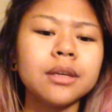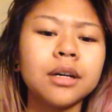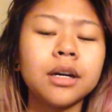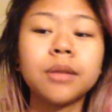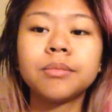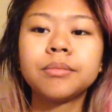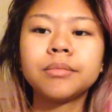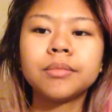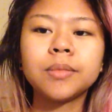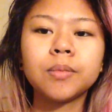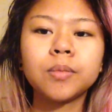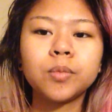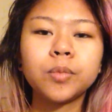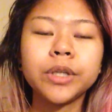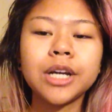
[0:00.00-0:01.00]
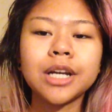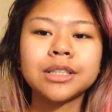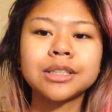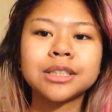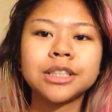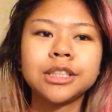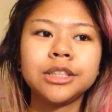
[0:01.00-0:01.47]
Um, we got
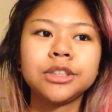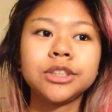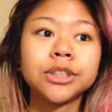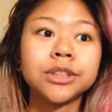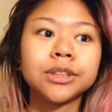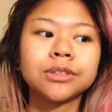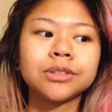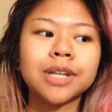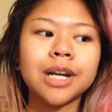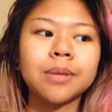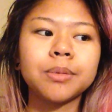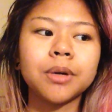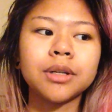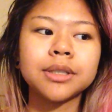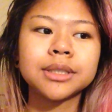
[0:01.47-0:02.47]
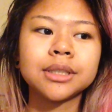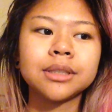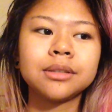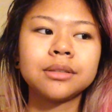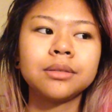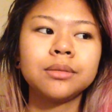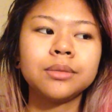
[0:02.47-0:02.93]
to see Jungkook rap
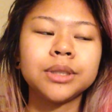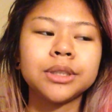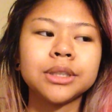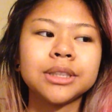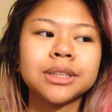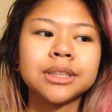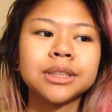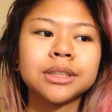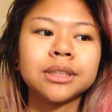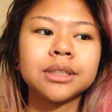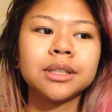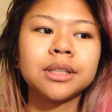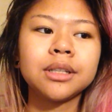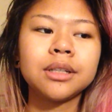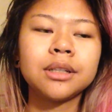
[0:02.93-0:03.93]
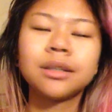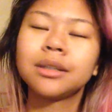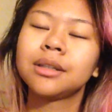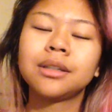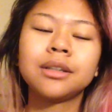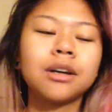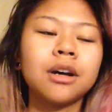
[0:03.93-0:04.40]
also, which is
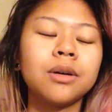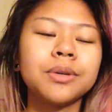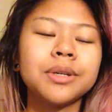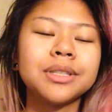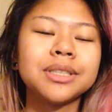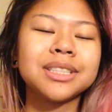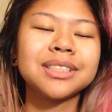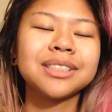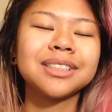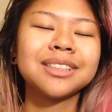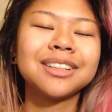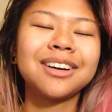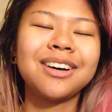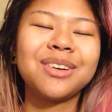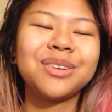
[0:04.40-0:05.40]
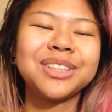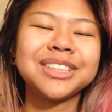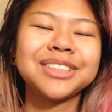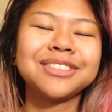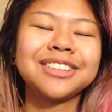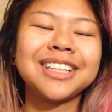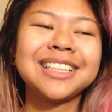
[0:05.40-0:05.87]
always,
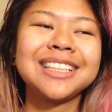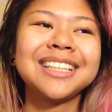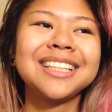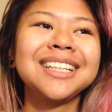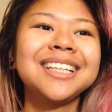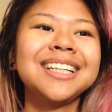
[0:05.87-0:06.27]
always fun.